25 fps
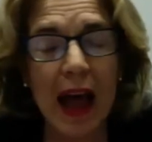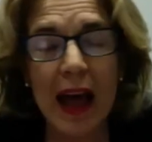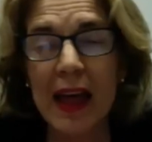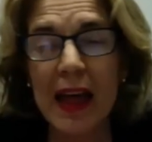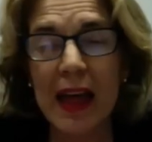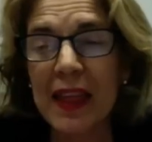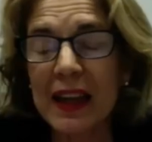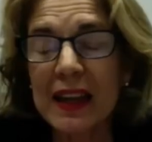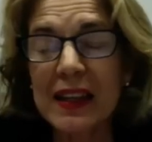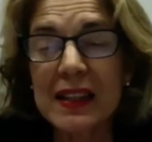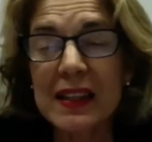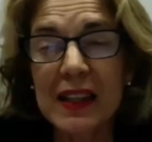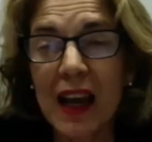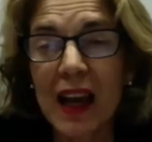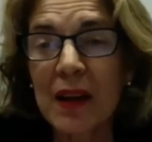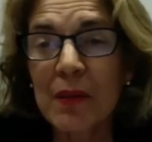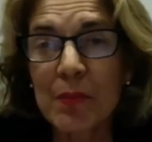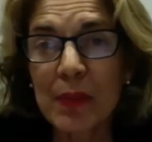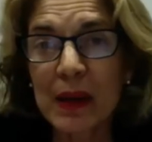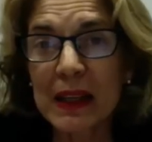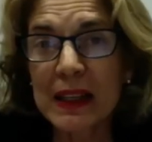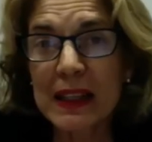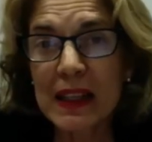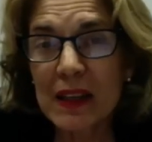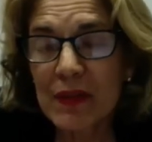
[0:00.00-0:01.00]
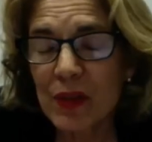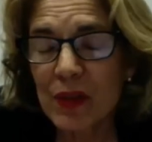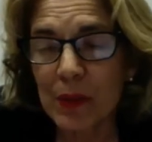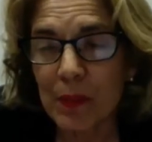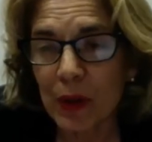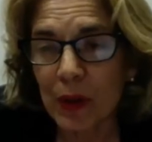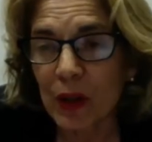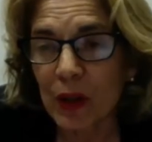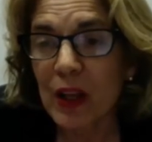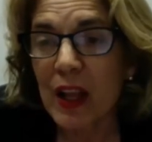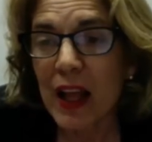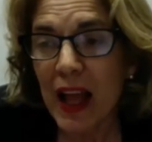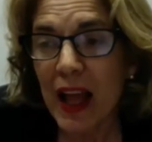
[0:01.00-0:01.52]
that is
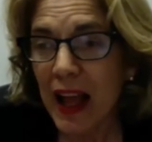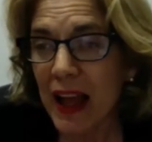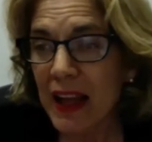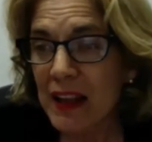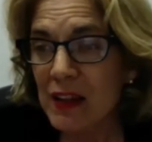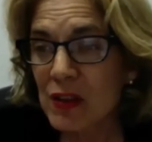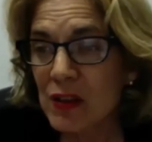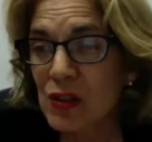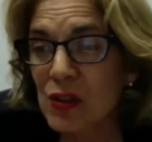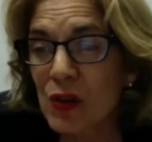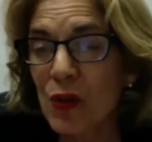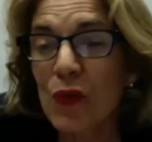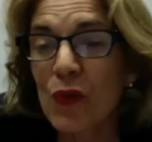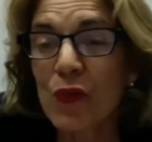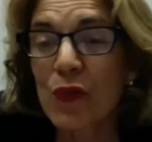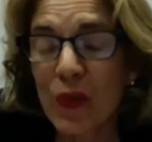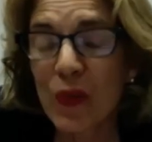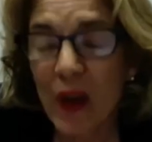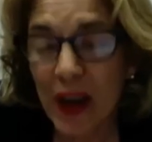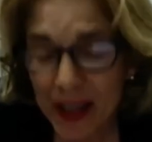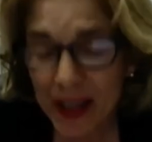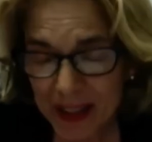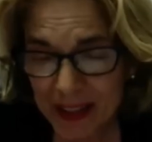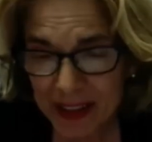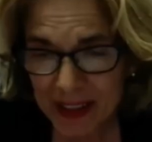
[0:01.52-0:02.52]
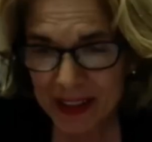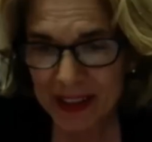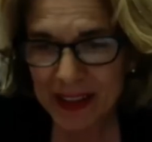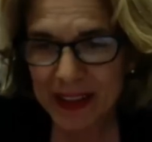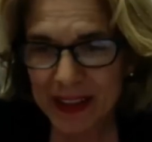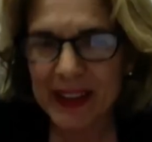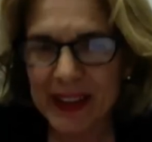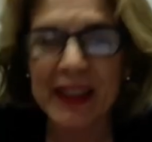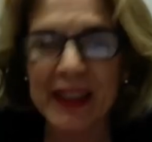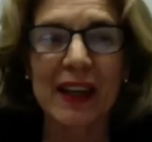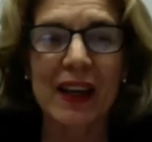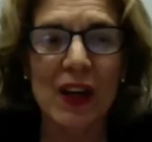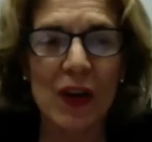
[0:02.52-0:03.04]
unbelievable. And so
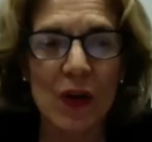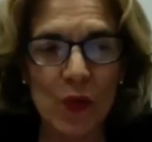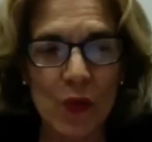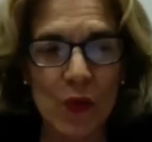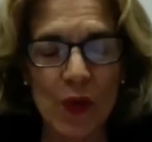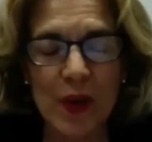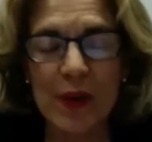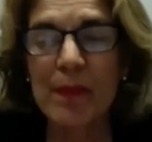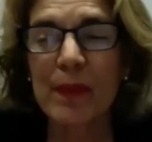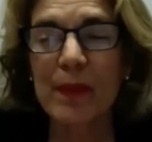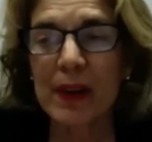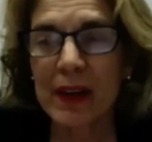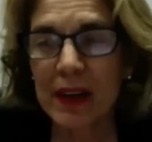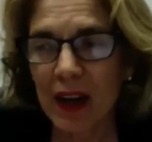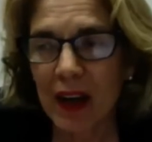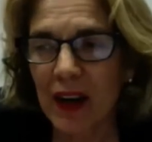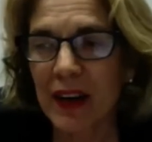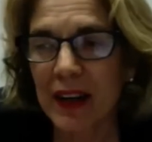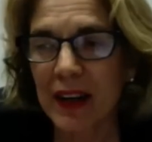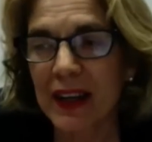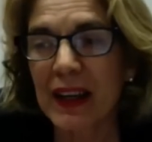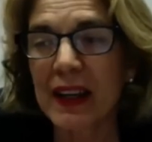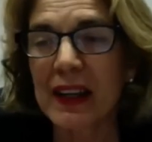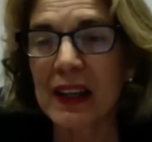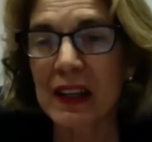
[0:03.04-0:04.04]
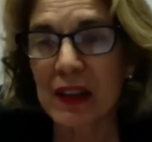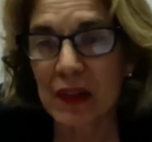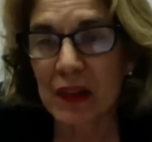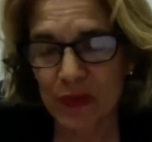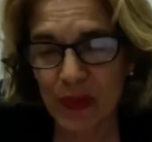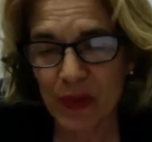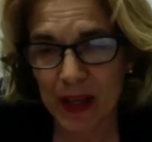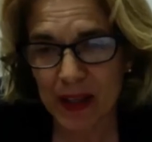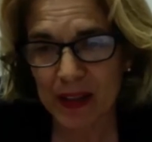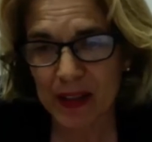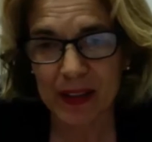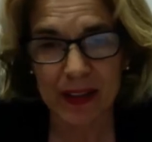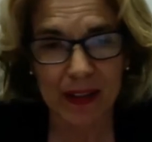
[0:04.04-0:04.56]
finally, women are getting
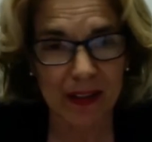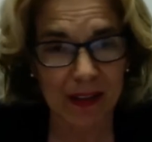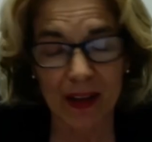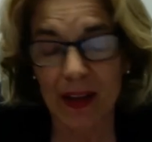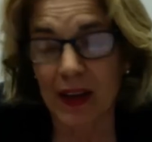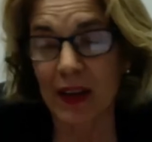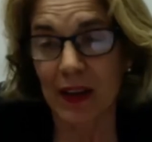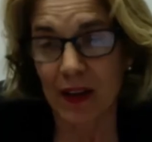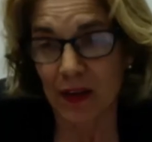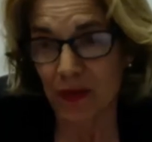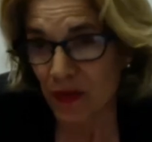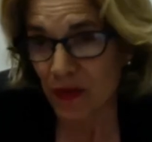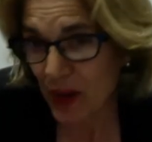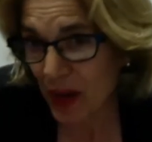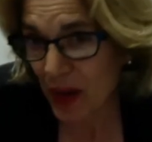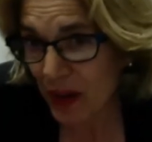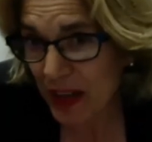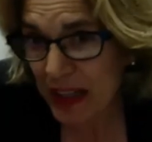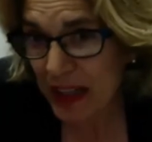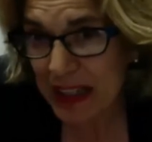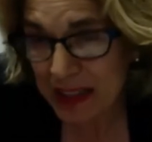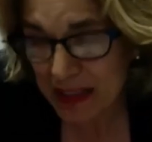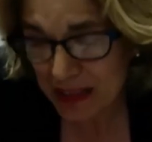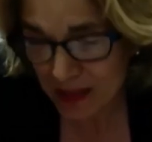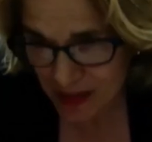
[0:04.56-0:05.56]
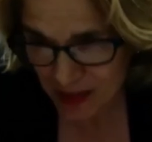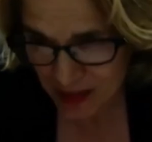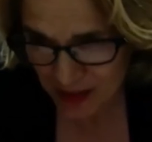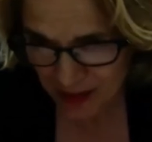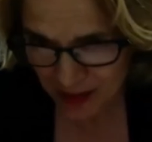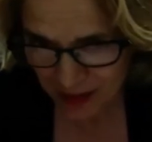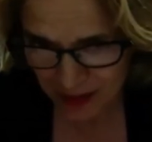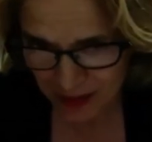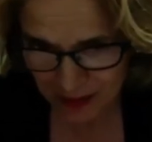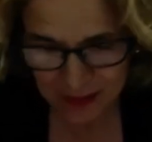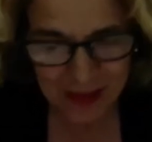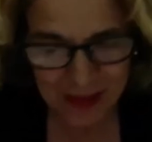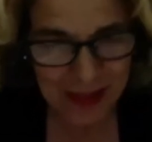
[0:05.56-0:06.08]
funding. Very little
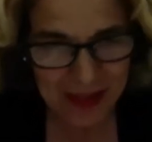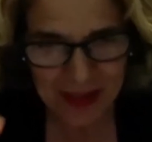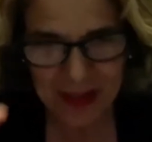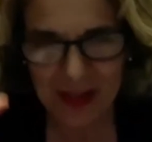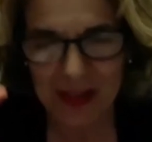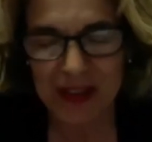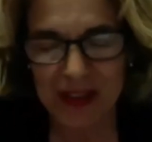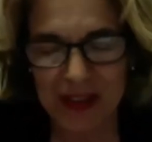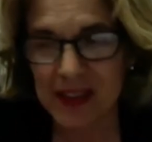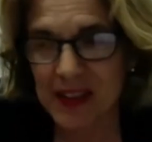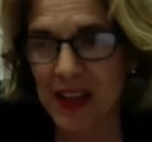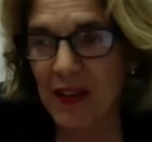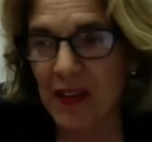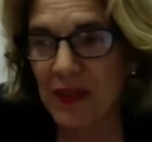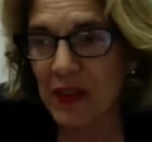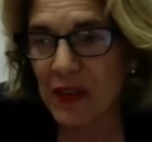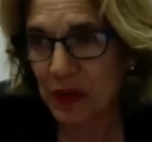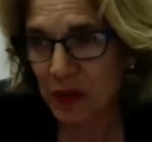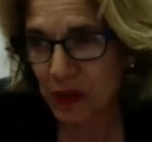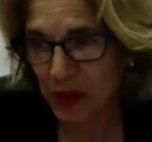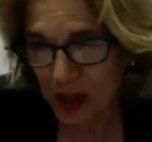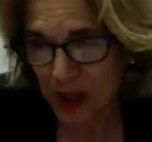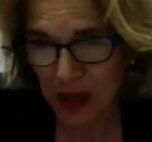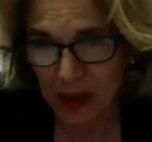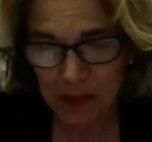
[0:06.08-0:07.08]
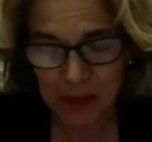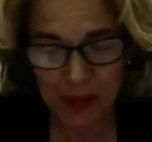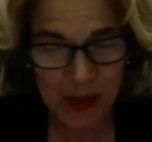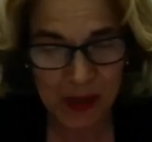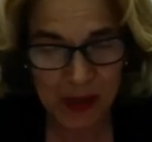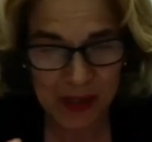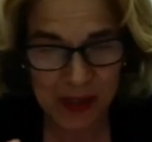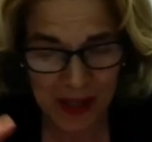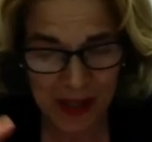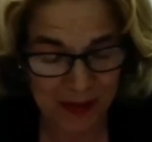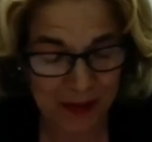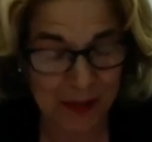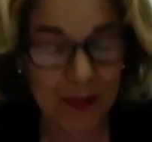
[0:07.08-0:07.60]
still, like 7 to 10%,
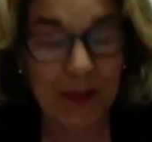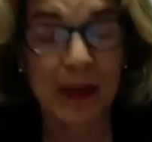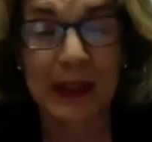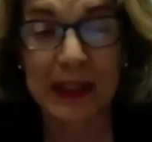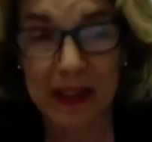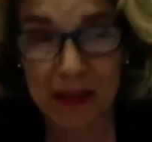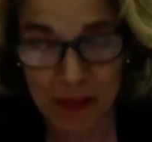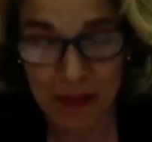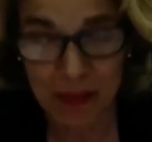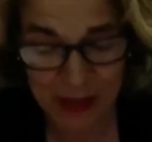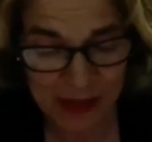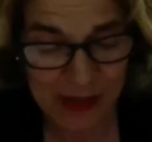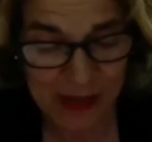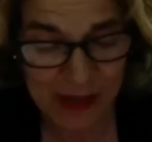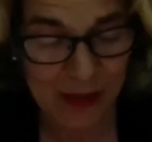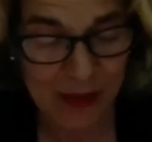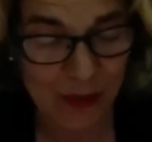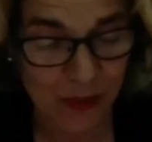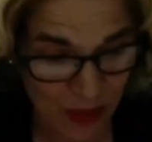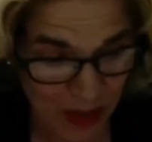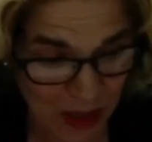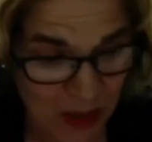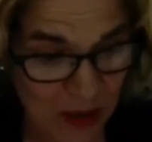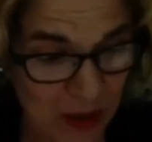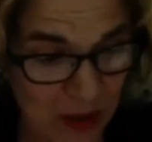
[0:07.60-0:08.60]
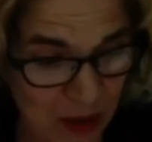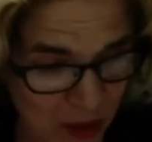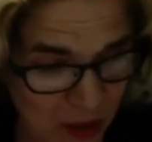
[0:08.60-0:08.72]
believe me, it's very